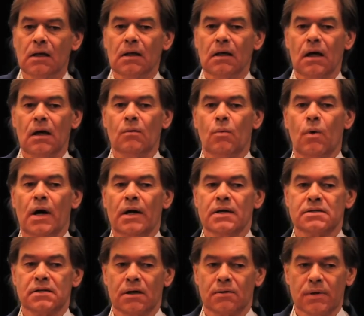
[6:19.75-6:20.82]
And what is
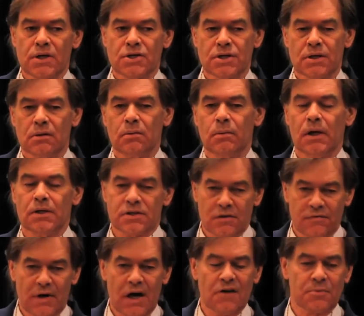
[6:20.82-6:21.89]
that ratio? Well, it's a
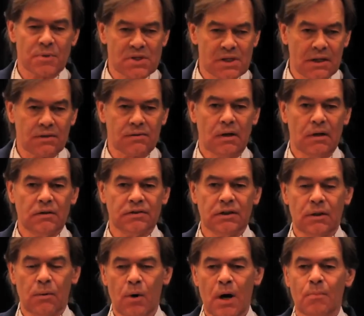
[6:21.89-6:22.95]
5% growth and
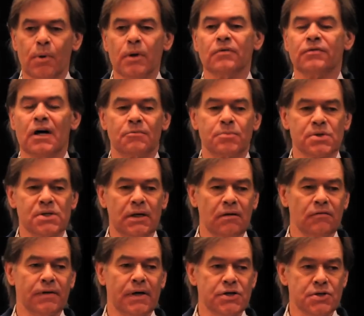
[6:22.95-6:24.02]
a 1.5%
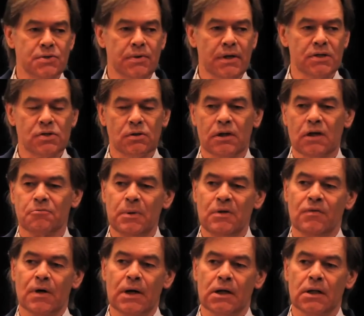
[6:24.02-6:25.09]
inflation rate. So they've been
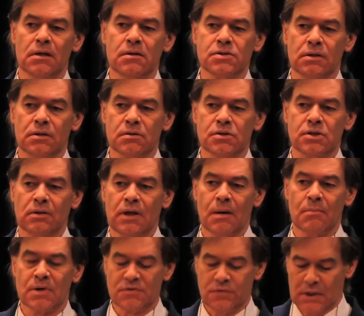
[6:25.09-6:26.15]
very close to those two
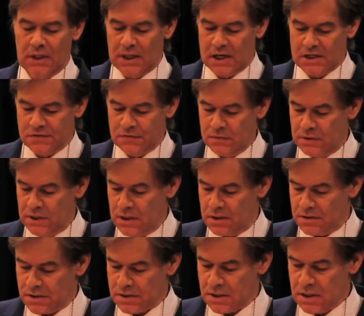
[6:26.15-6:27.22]
numbers for the last few
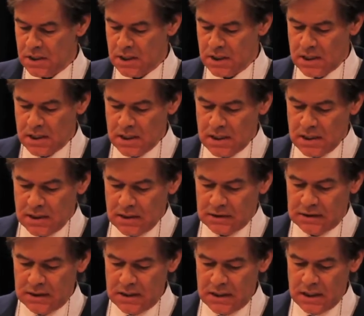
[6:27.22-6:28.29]
years.
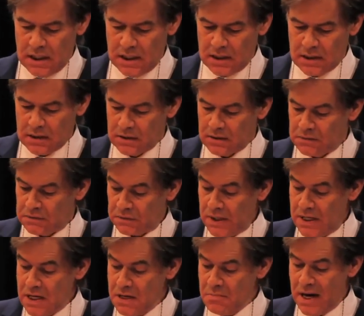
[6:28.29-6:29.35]
The
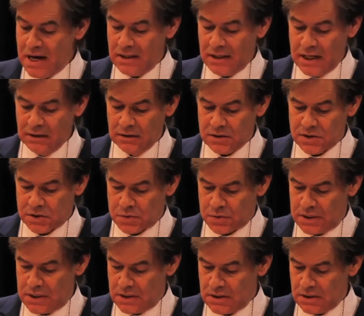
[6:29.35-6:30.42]
three main
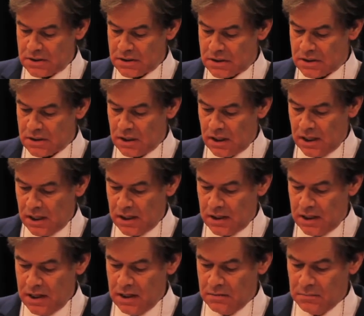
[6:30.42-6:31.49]
industries
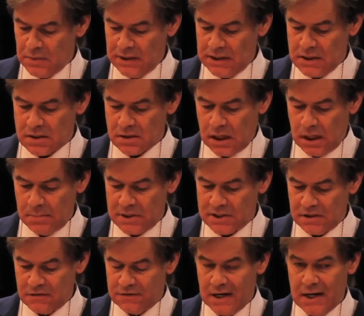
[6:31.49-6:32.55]
in Belize,
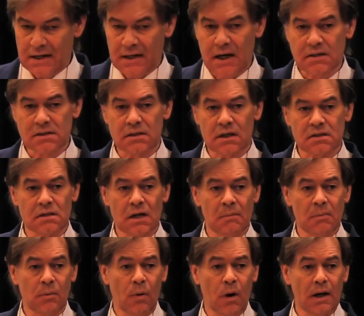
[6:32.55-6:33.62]
obviously finance, that's number
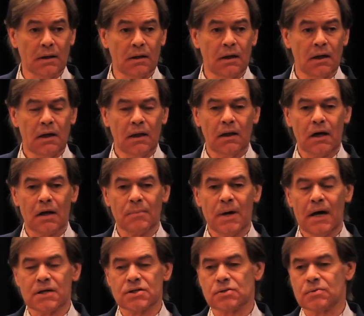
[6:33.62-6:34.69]
one. A lot of
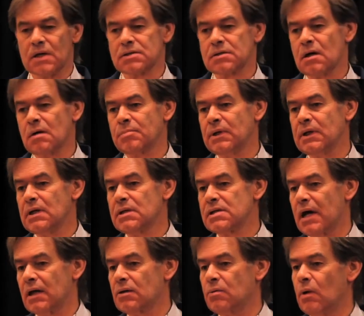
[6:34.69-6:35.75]
banks, trust companies,
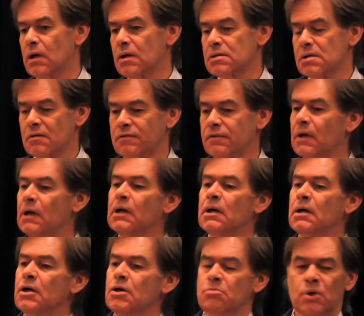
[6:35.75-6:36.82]
headquarters of
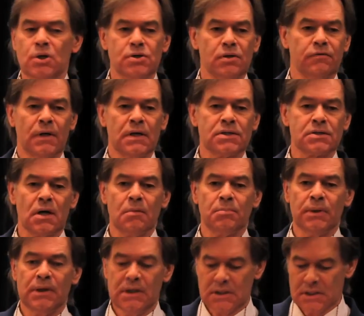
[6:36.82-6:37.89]
mutual funds
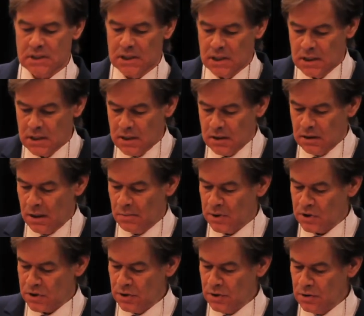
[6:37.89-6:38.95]
companies. Number
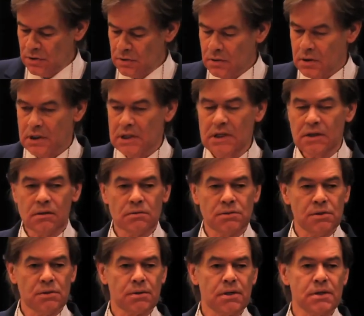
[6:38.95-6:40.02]
two,
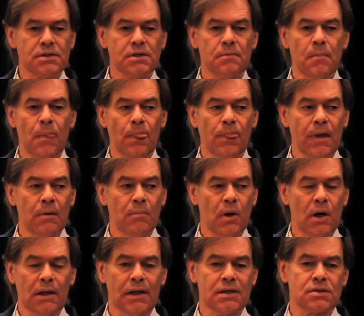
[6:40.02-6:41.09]
ecotourism. They're more
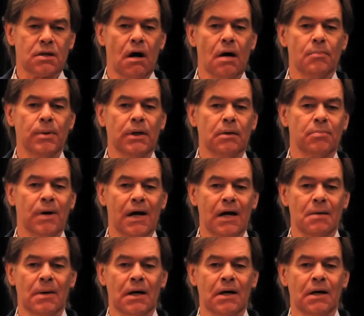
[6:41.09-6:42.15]
or less copying
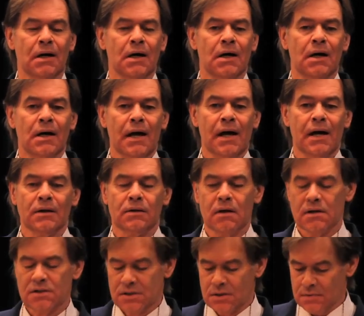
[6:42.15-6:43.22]
Panama and
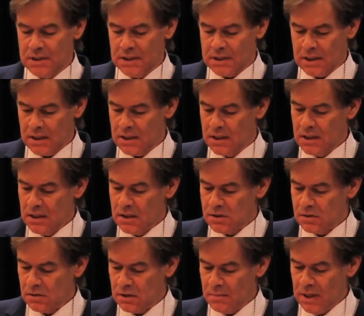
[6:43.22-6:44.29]
Costa Rica,
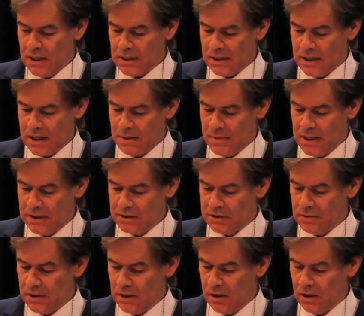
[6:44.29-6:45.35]
so they make a lot of money
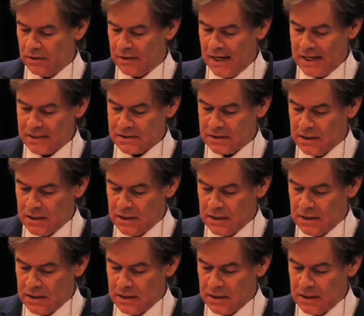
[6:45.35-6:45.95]
doing all that.